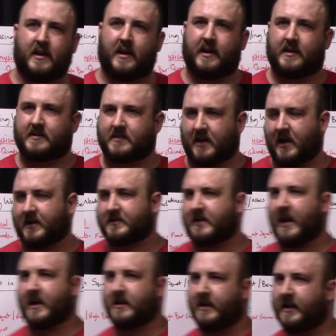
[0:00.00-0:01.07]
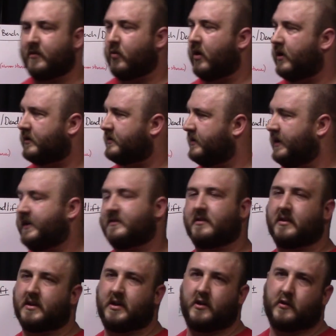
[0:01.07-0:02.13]
is technique work. So these are
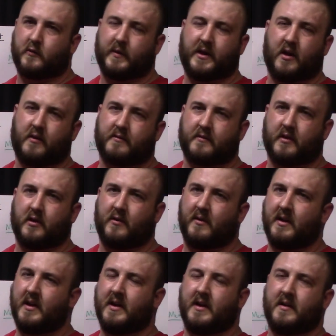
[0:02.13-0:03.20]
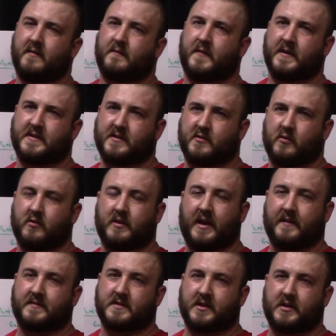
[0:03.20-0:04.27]
the cues we go through. Physical
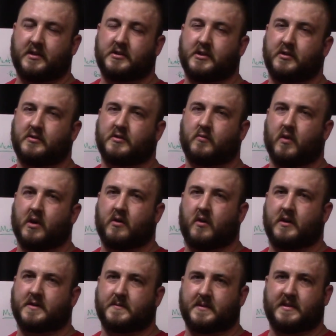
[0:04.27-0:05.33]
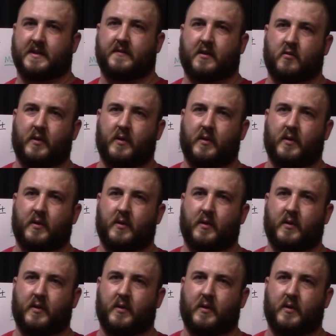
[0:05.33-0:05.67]
lifts you can do to work on specific